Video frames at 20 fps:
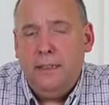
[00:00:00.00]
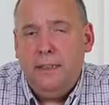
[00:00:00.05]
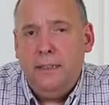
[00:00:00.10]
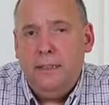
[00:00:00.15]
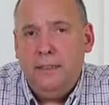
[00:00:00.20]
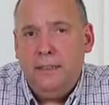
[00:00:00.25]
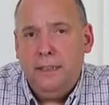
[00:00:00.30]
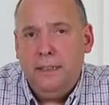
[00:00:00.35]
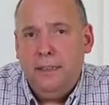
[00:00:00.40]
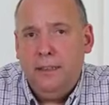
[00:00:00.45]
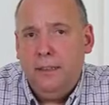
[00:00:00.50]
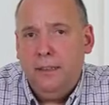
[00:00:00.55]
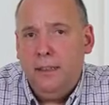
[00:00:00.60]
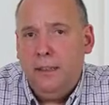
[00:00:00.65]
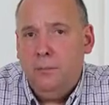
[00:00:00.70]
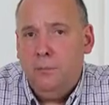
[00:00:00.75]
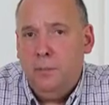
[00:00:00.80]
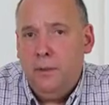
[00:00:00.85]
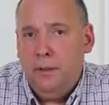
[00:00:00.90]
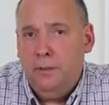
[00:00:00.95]
easier,
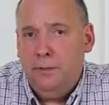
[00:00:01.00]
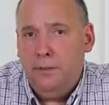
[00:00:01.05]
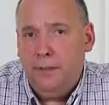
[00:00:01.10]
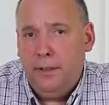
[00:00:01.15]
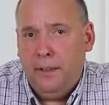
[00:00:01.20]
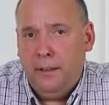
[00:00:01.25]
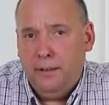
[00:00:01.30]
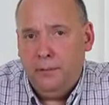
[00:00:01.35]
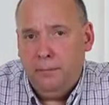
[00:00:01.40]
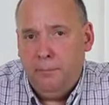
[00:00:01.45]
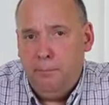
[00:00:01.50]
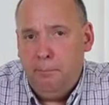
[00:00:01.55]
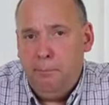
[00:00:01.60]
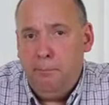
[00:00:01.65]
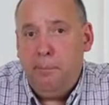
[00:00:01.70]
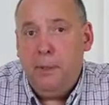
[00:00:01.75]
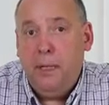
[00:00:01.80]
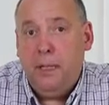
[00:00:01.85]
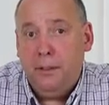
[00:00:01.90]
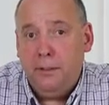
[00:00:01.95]
and more fun.
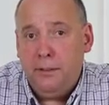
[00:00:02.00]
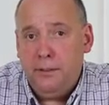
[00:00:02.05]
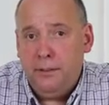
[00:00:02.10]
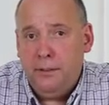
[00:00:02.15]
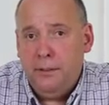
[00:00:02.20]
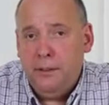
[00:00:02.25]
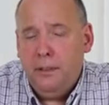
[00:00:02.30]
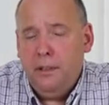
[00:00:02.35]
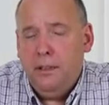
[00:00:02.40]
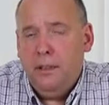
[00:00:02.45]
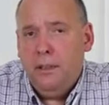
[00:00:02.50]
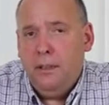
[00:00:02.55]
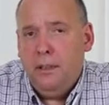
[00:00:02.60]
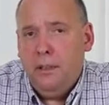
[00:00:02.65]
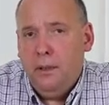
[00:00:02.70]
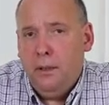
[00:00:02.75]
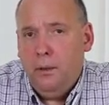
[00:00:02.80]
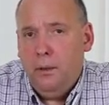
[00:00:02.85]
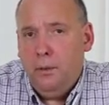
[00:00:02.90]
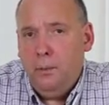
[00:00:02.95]
But
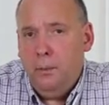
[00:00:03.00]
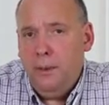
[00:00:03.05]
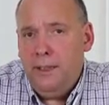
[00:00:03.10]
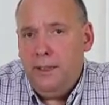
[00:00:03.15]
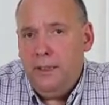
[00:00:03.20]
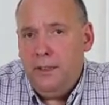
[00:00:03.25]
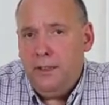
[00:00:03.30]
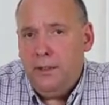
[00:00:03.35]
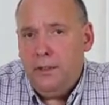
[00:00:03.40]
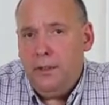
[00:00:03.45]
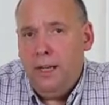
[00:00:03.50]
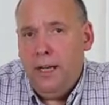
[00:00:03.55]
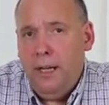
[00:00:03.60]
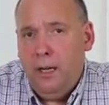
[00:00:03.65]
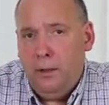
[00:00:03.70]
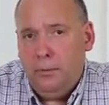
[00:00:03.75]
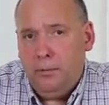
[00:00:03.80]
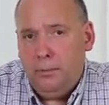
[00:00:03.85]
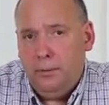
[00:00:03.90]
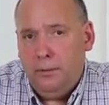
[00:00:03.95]
we need your
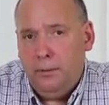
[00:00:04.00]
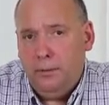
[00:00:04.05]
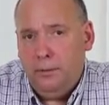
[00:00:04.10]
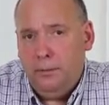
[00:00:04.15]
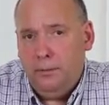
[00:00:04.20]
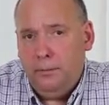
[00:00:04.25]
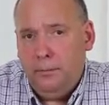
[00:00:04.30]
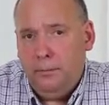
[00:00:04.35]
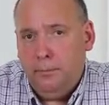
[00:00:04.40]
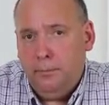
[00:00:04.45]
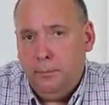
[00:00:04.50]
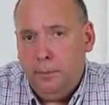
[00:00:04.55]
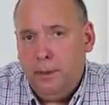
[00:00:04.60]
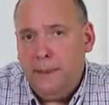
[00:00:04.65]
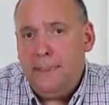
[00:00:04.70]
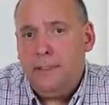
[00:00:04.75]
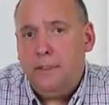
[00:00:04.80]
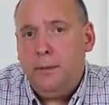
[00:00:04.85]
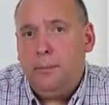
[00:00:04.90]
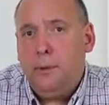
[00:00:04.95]
help.
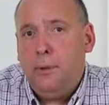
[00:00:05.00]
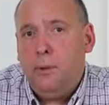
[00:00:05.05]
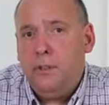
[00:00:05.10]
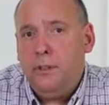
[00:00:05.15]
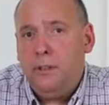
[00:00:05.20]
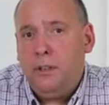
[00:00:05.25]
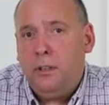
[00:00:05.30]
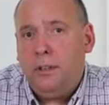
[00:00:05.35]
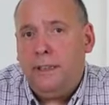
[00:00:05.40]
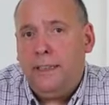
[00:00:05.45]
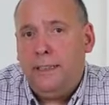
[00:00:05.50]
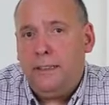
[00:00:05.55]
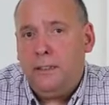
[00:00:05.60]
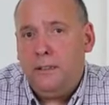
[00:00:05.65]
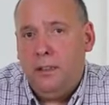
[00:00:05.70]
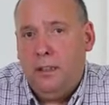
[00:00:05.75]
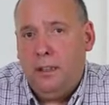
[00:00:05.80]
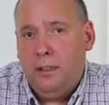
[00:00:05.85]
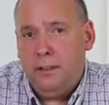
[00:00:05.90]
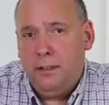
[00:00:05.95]
Please support us on
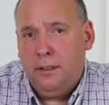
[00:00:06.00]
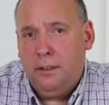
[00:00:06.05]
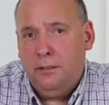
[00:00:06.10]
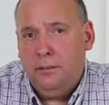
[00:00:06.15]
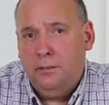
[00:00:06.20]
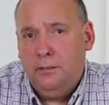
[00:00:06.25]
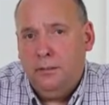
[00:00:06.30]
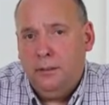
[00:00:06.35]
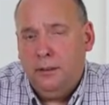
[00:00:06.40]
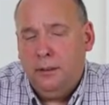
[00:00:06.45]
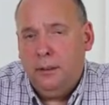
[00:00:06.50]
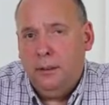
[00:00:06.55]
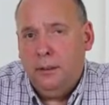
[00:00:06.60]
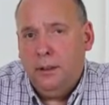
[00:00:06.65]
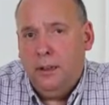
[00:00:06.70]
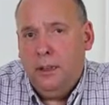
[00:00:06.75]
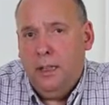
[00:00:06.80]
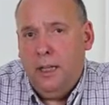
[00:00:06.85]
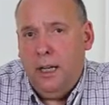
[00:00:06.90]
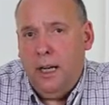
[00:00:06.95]
Kickstarter
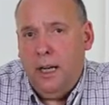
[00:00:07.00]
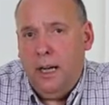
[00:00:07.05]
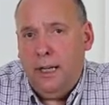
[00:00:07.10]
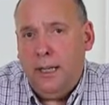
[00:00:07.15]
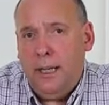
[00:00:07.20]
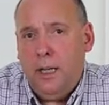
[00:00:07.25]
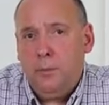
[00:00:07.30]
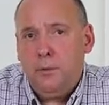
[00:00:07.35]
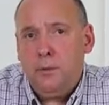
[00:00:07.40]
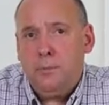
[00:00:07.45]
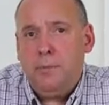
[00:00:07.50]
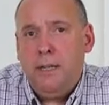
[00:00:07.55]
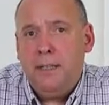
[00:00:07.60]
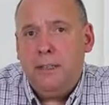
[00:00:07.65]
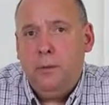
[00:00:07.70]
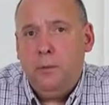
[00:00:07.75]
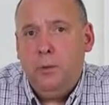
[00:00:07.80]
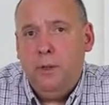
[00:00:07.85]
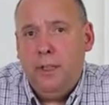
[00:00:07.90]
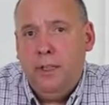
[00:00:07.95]
and help
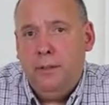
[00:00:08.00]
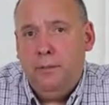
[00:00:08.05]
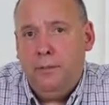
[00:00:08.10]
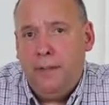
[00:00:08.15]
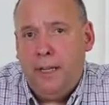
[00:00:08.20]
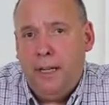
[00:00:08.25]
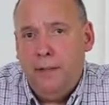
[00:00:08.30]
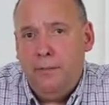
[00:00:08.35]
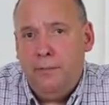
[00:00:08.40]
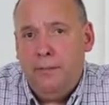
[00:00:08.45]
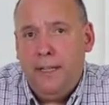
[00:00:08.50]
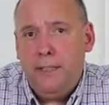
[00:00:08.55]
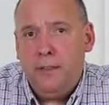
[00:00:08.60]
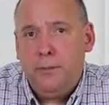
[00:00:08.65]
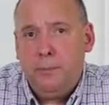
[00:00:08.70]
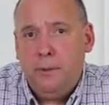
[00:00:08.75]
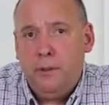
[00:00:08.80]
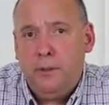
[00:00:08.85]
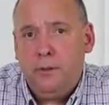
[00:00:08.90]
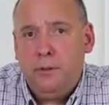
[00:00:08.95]
spread the word via
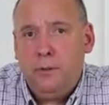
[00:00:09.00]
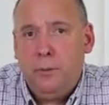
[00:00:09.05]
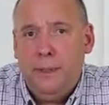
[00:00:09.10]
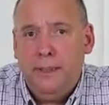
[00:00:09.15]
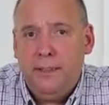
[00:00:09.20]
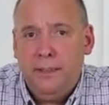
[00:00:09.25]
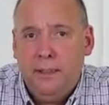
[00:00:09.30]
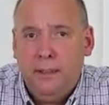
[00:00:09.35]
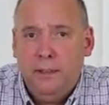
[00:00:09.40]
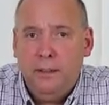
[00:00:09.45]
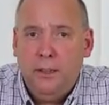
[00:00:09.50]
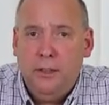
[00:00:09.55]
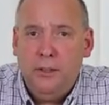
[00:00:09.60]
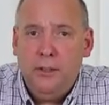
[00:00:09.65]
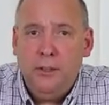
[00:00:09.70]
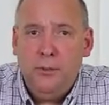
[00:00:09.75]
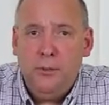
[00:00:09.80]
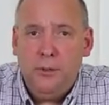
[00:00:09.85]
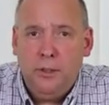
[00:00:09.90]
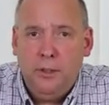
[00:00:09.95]
Facebook, Twitter,
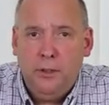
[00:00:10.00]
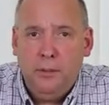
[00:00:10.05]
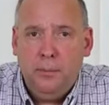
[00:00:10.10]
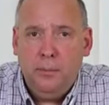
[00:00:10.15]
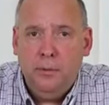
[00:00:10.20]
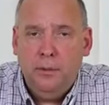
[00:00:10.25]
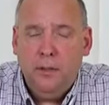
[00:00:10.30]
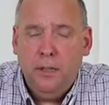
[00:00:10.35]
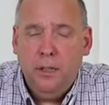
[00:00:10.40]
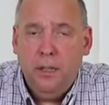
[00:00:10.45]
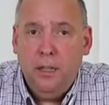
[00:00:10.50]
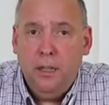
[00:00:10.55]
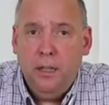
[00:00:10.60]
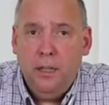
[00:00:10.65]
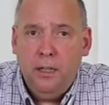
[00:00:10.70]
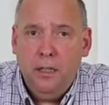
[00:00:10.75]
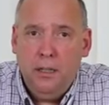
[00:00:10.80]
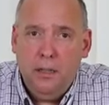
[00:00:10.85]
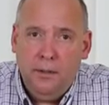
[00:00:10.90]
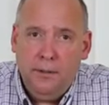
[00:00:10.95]
and YouTube.
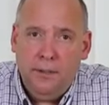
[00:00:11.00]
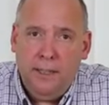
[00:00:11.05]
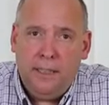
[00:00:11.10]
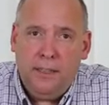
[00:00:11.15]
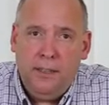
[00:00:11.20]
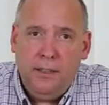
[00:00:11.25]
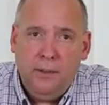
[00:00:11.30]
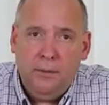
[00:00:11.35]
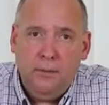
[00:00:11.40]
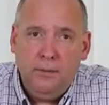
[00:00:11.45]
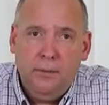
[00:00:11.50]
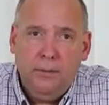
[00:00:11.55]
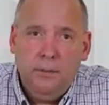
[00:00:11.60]
Thank you.